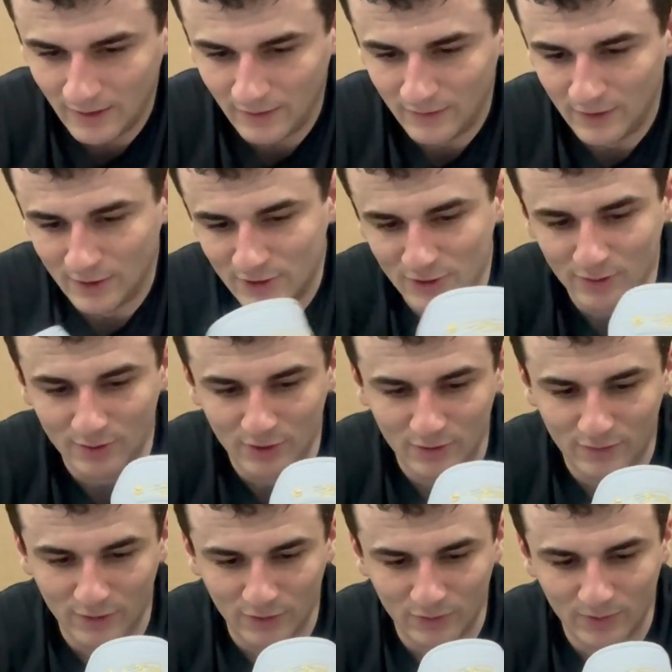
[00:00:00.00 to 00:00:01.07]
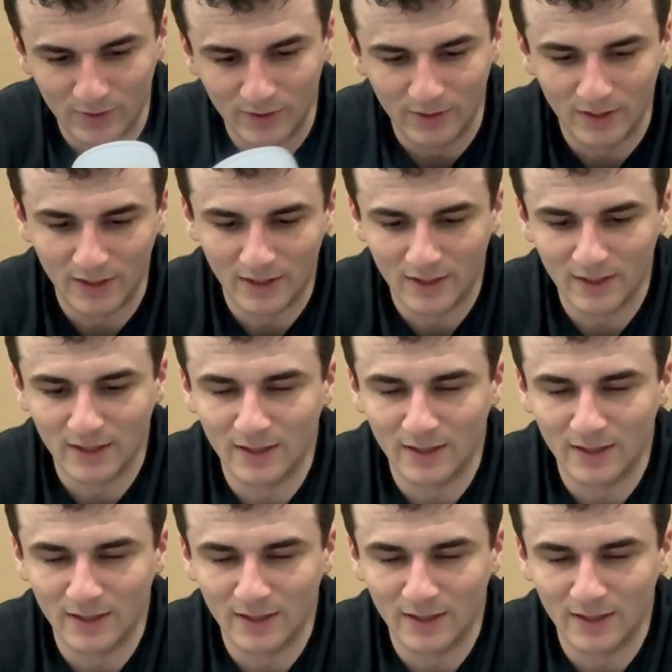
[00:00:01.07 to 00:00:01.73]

this shoe just feels really